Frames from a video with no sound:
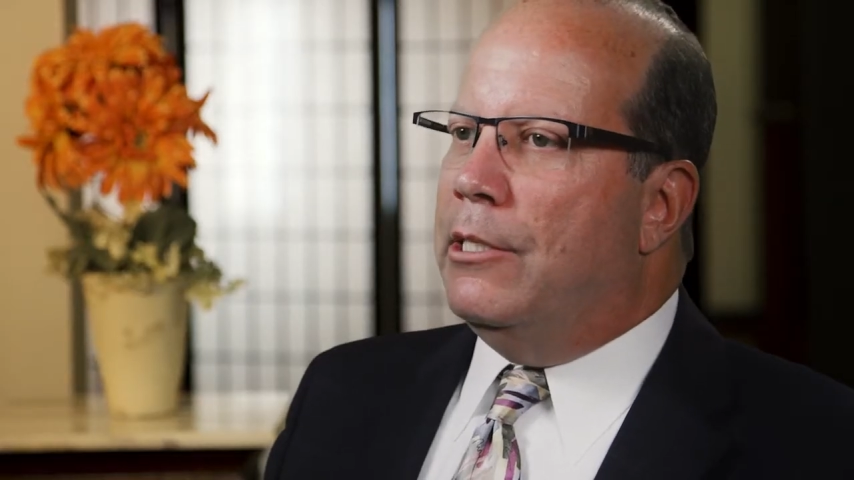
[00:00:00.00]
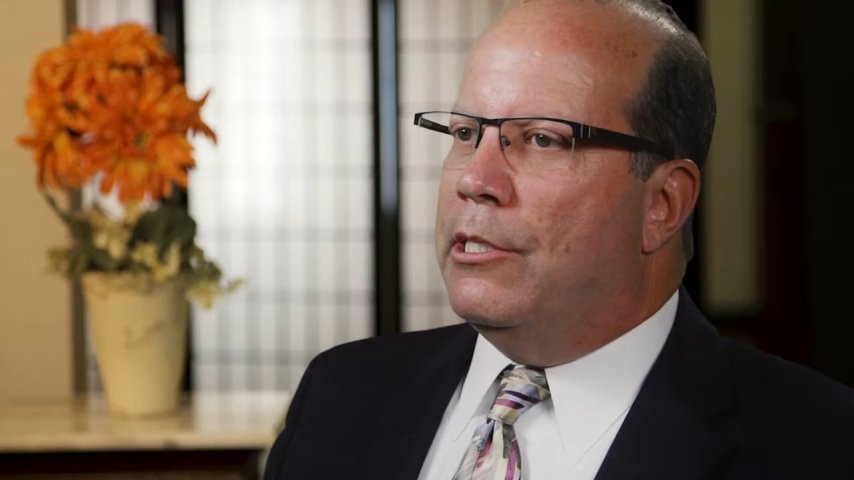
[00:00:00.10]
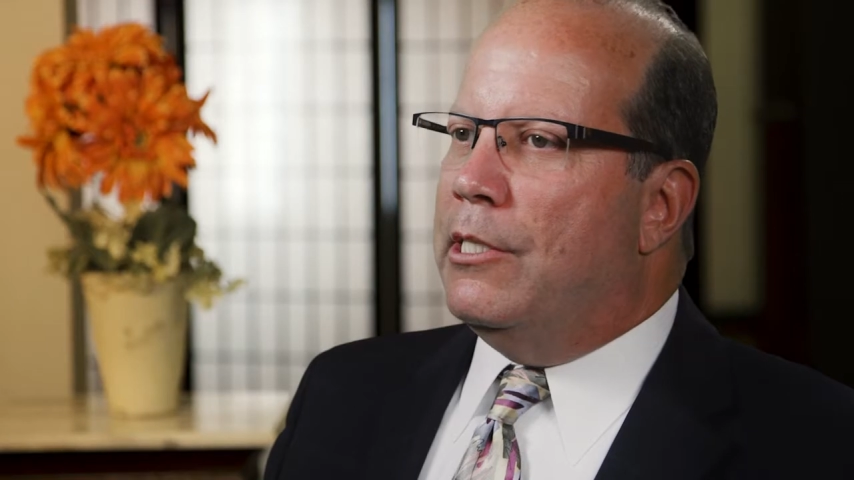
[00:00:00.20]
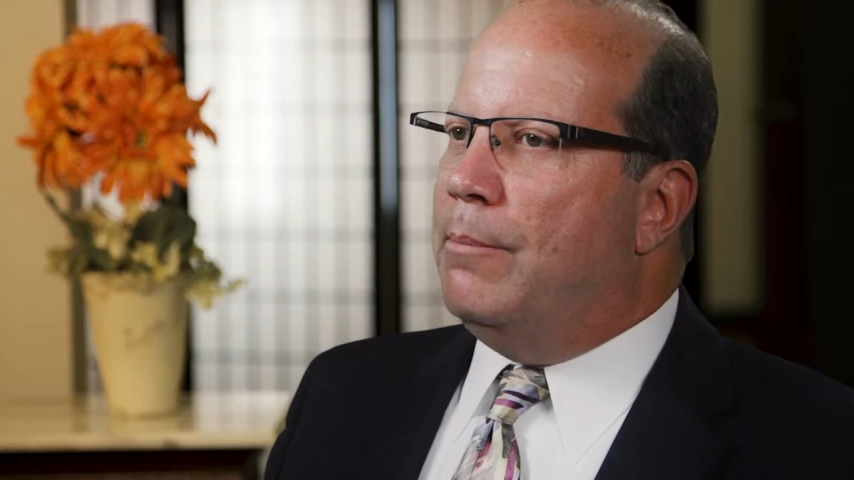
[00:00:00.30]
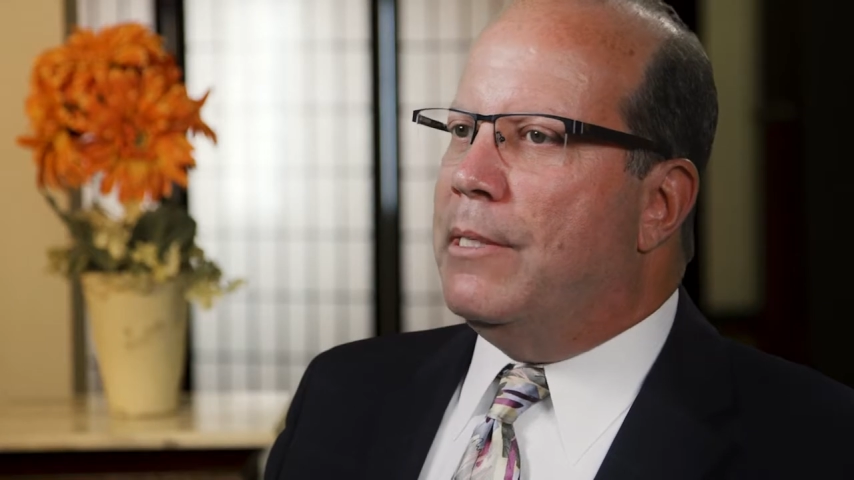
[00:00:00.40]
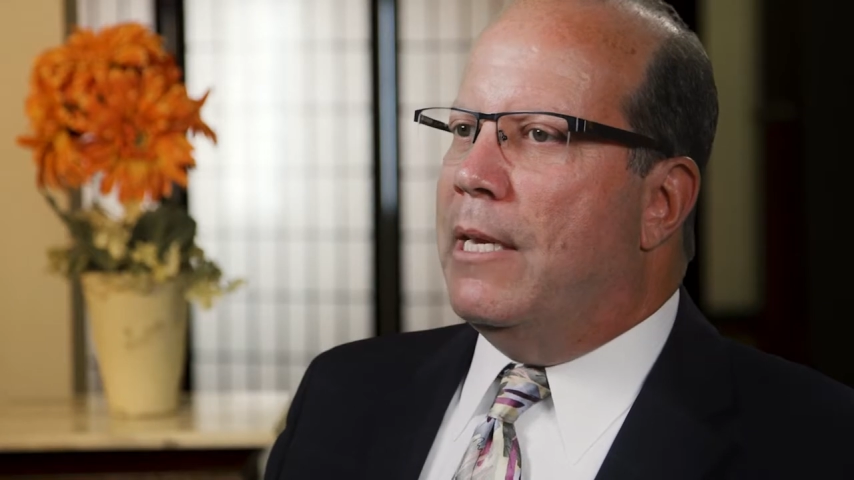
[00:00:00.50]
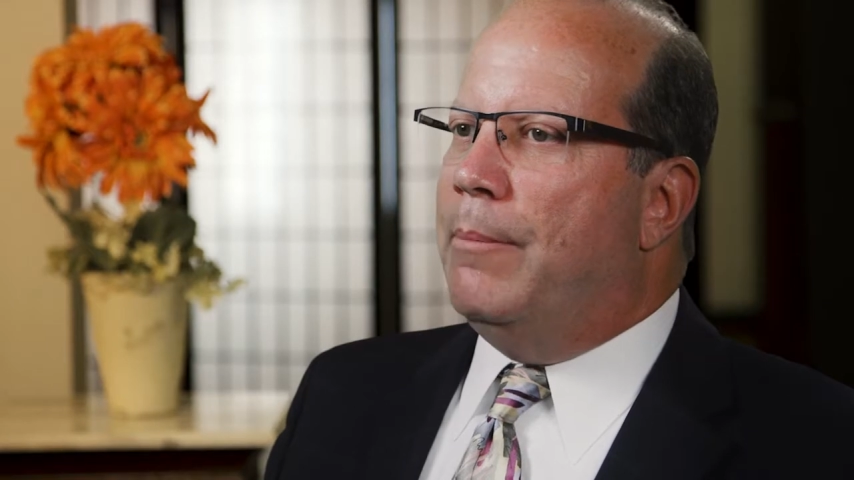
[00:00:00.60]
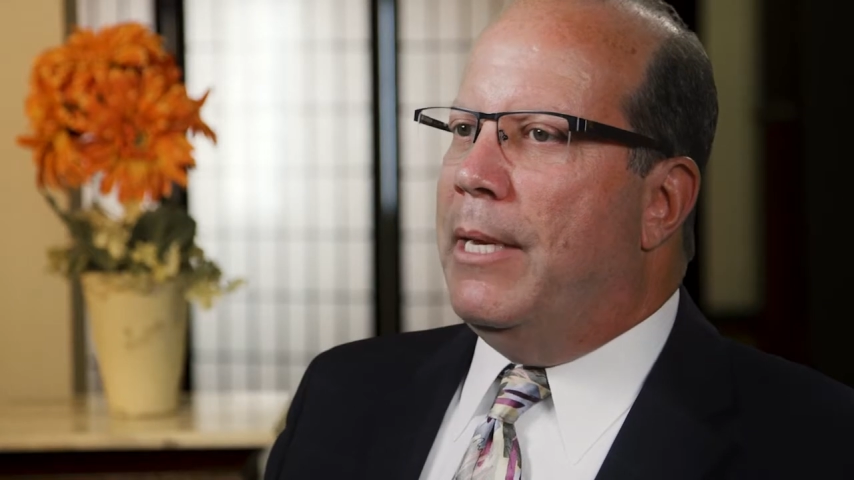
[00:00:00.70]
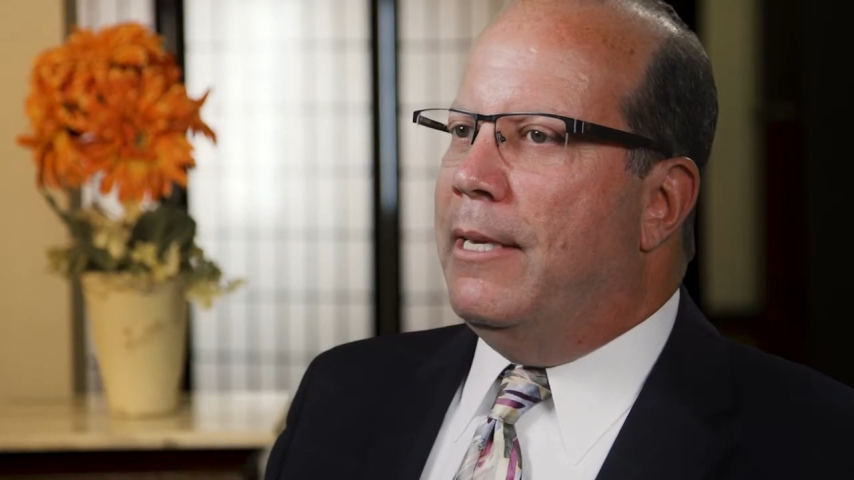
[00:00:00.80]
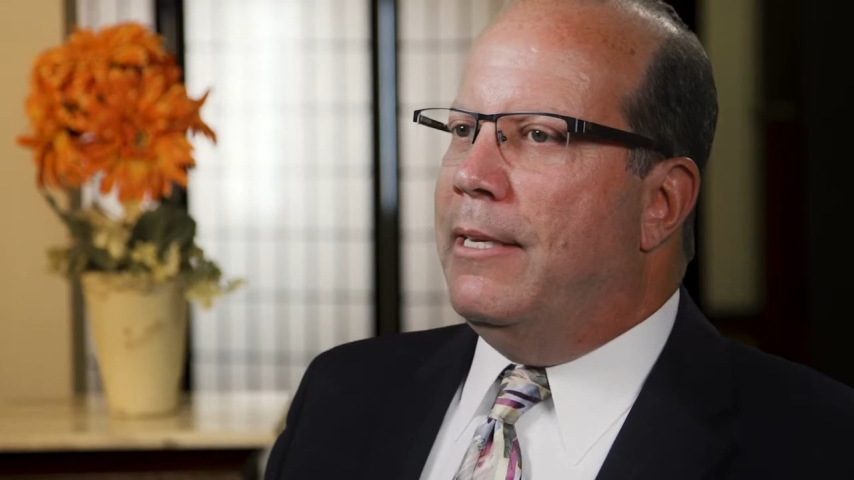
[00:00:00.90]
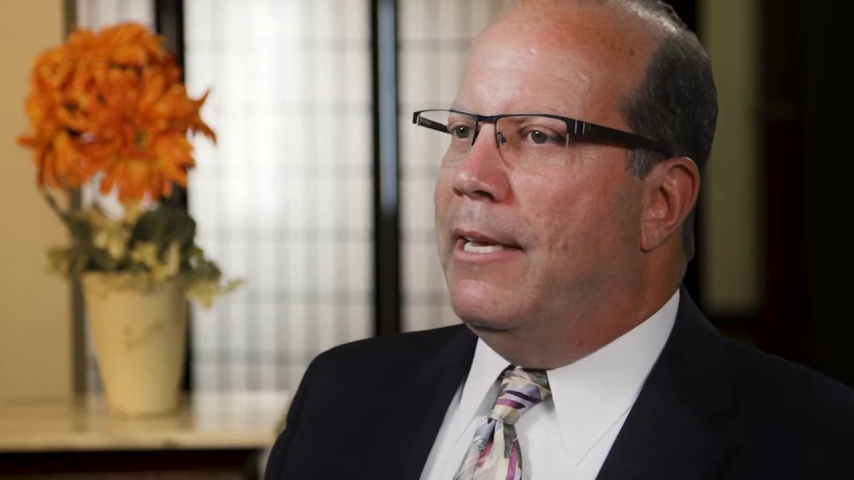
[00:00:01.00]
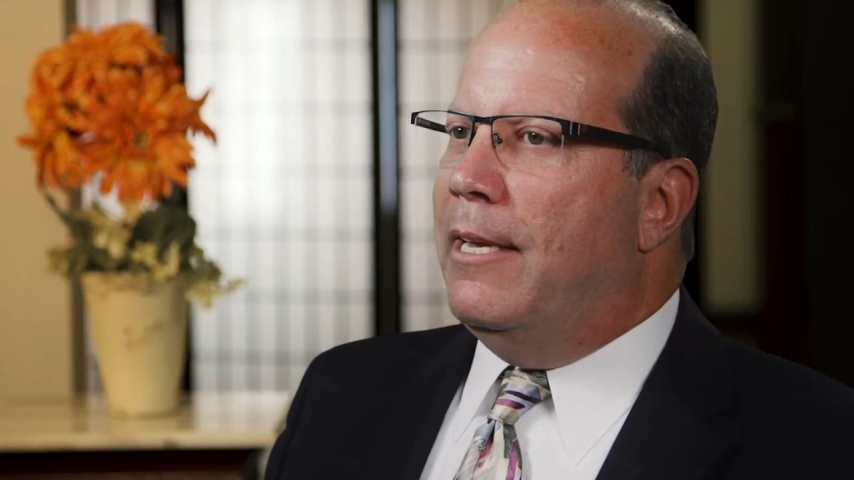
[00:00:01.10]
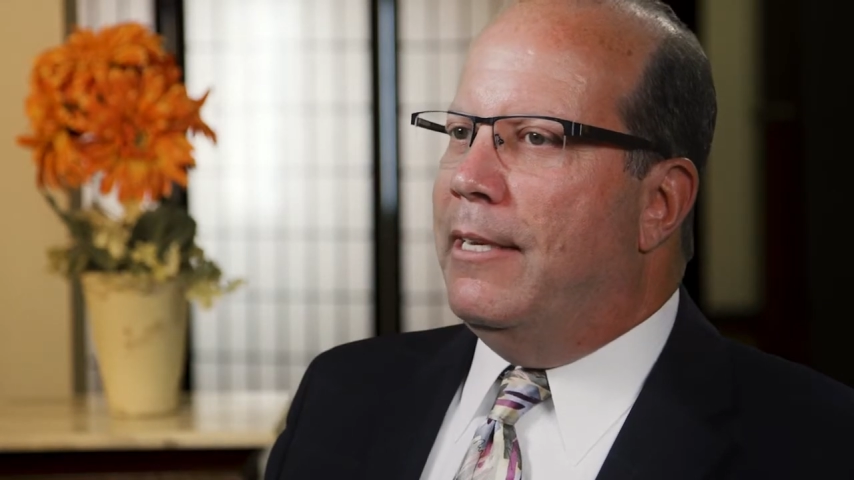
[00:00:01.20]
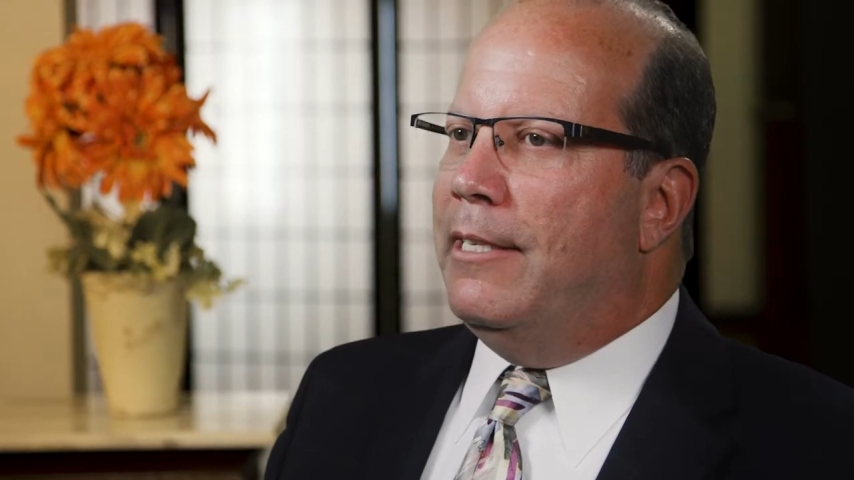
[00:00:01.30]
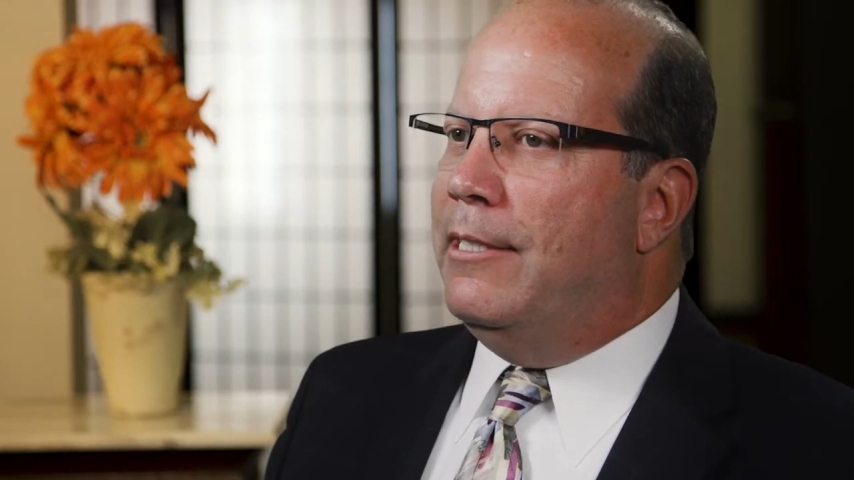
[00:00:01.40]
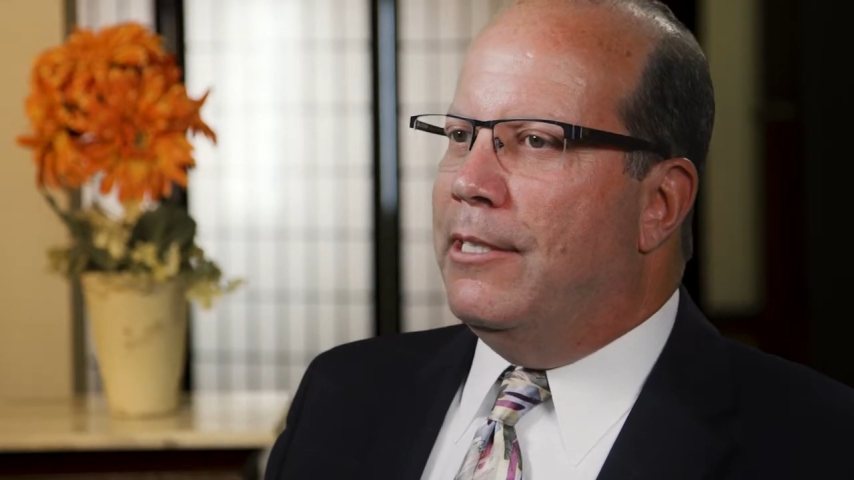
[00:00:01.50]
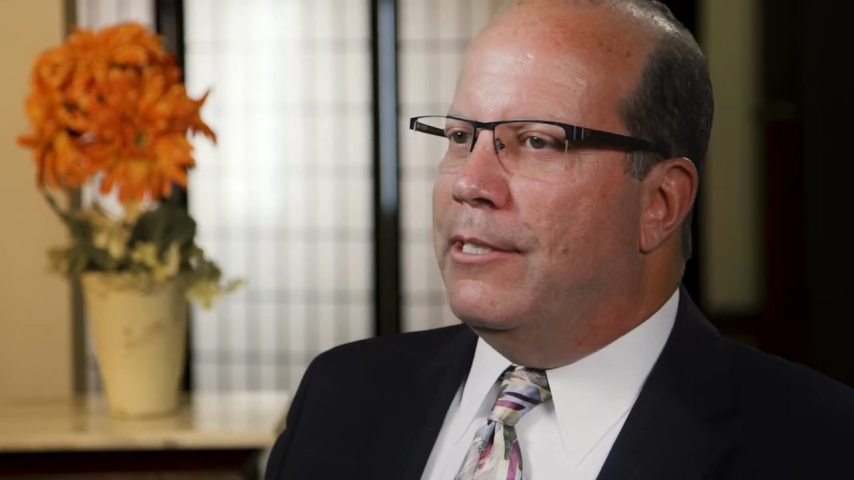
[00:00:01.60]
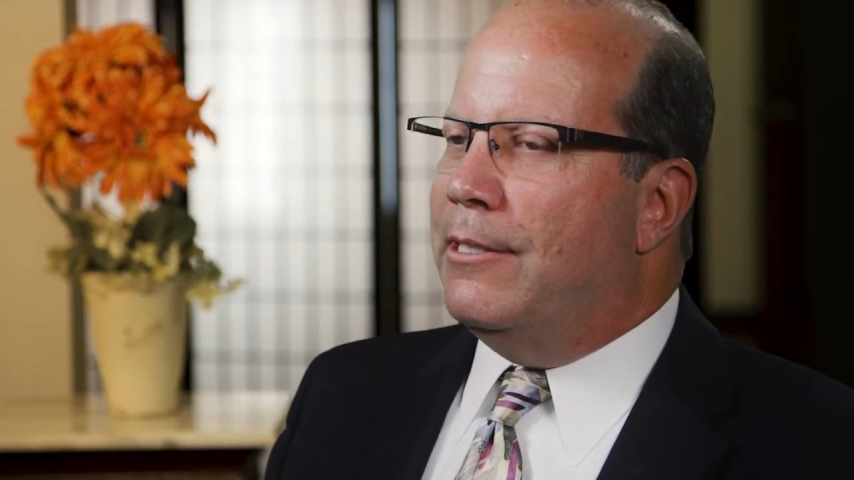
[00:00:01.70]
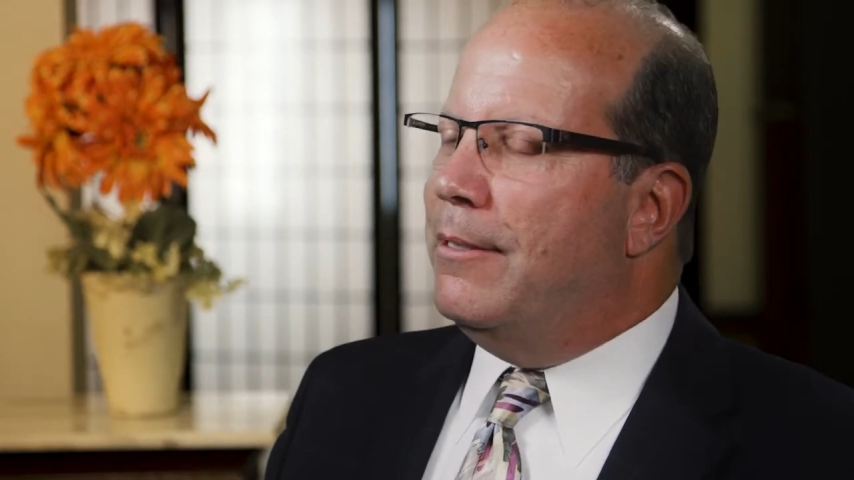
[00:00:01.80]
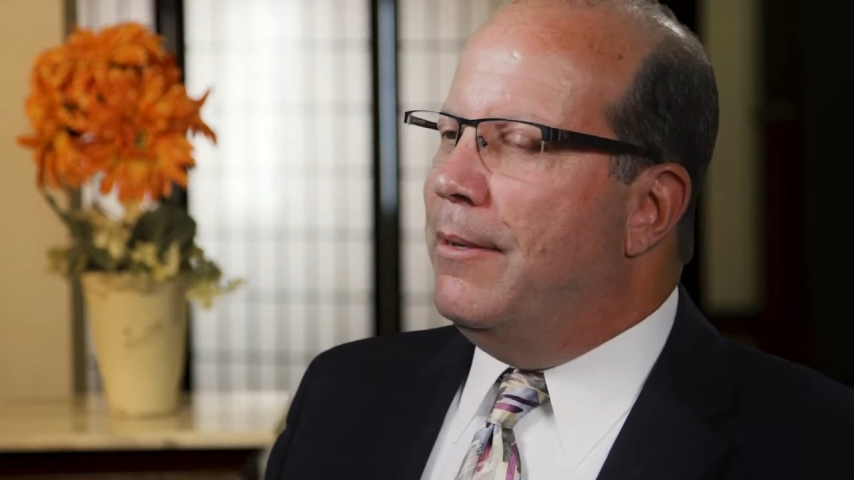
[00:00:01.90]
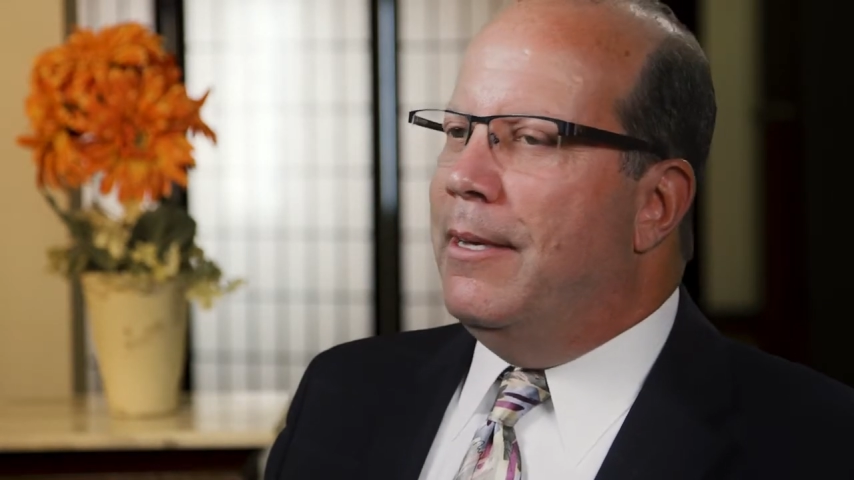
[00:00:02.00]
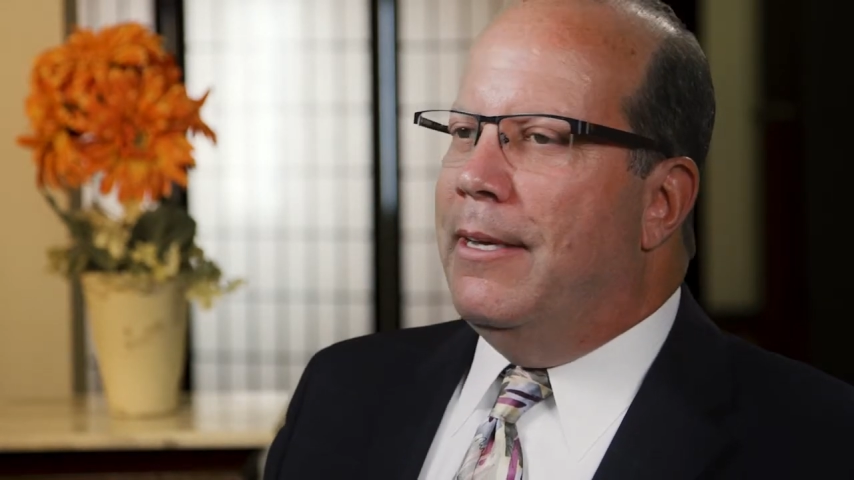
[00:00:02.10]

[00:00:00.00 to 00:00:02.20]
just jumps out of bed and he just